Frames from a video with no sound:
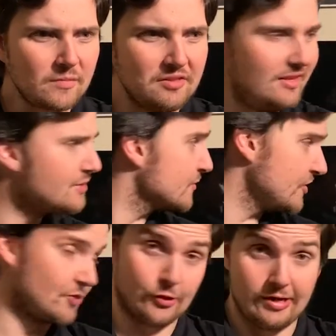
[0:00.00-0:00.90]
These
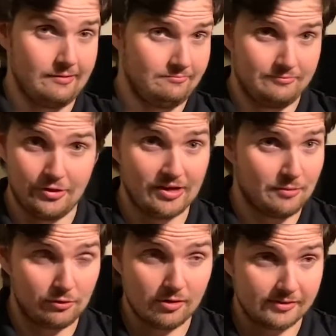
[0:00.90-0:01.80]
machines are great, don't get
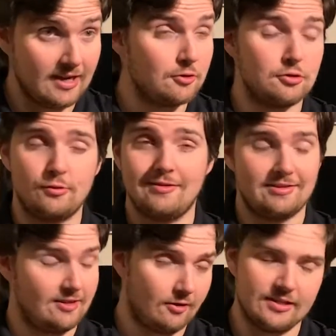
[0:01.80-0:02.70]
me wrong. The Ender 3, the
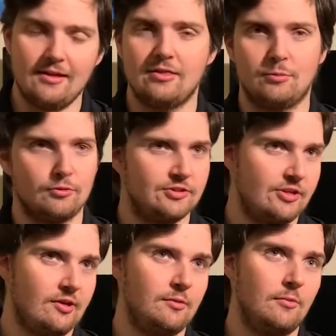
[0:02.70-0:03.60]
CR10, the
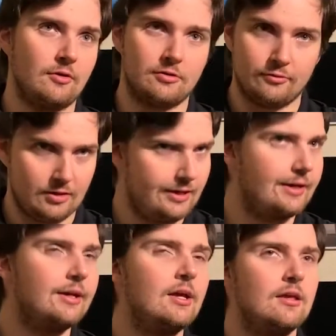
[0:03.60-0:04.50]
Prusa Mark
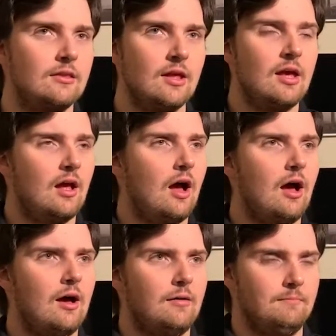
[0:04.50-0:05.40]
III,
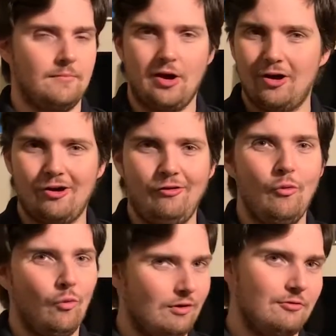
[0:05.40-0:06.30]
all
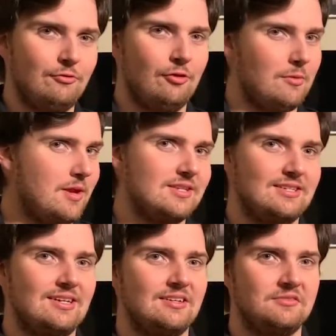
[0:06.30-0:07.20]
wonderful,
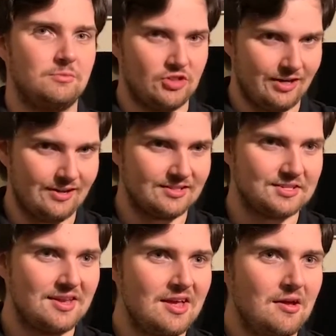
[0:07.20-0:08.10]
amazing
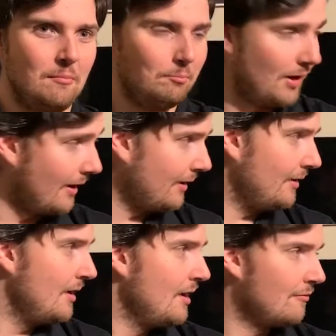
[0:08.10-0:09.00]
machines. But
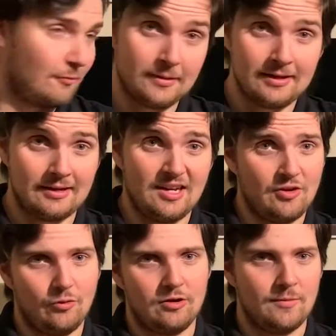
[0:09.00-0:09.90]
for me,
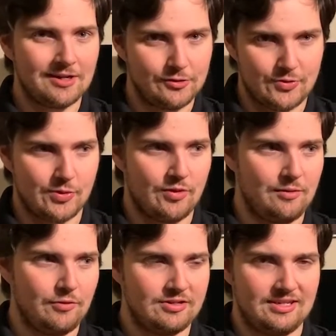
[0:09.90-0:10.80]
one of my goals with
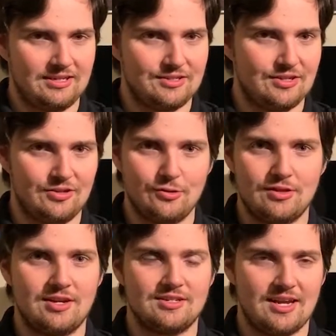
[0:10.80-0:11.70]
3D printing is to do
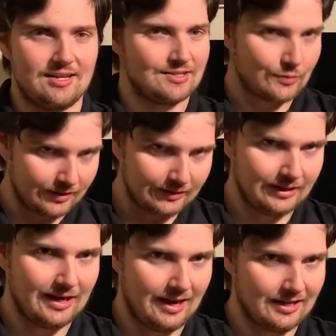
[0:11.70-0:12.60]
things as
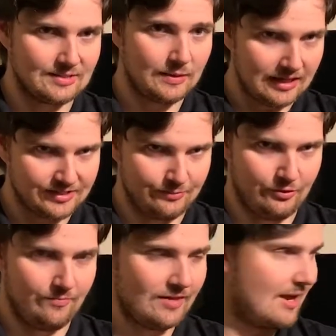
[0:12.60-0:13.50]
quickly as
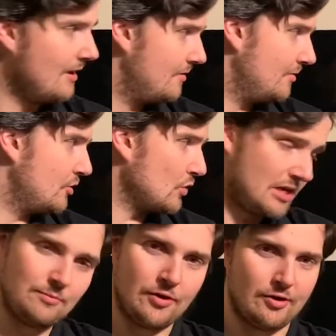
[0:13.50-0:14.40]
possible. And the
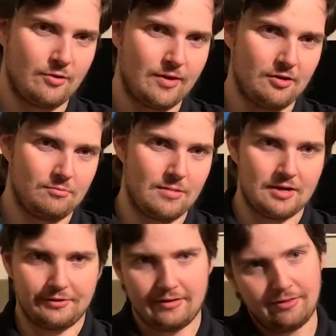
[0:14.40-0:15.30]
tricky part about
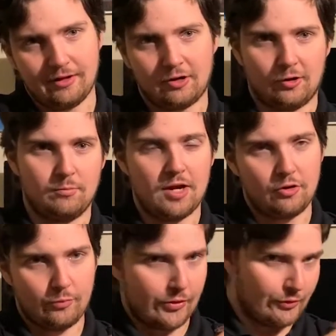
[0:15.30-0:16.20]
monolithic or
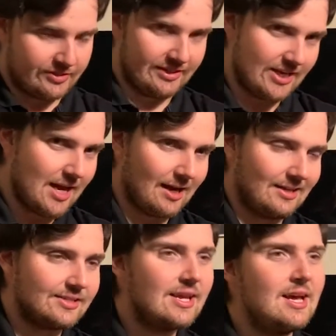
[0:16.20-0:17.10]
monopost
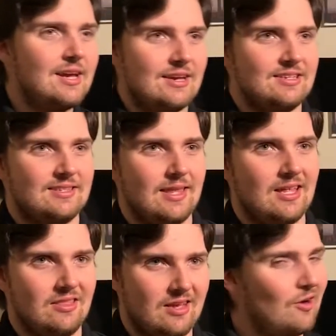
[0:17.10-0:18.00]
designs is
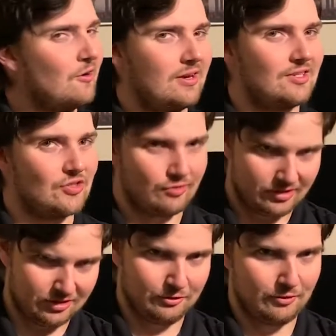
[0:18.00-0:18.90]
that they aren't as
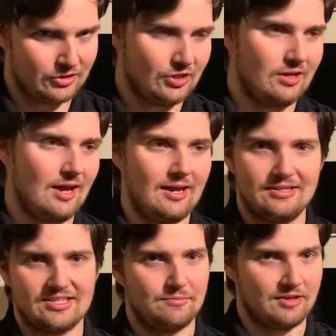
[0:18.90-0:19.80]
structurally rigid
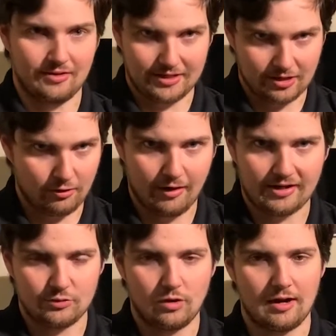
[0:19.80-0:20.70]
as something like a Core
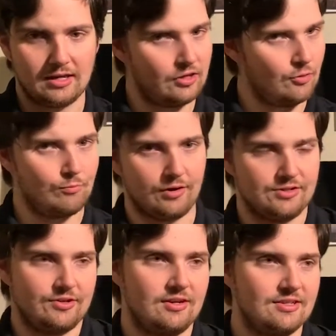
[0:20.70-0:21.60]
XY cube
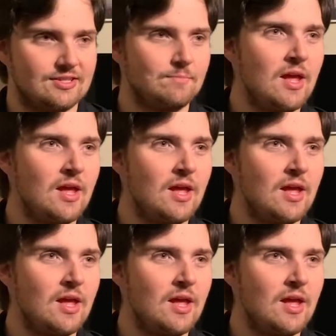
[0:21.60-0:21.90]
printer is.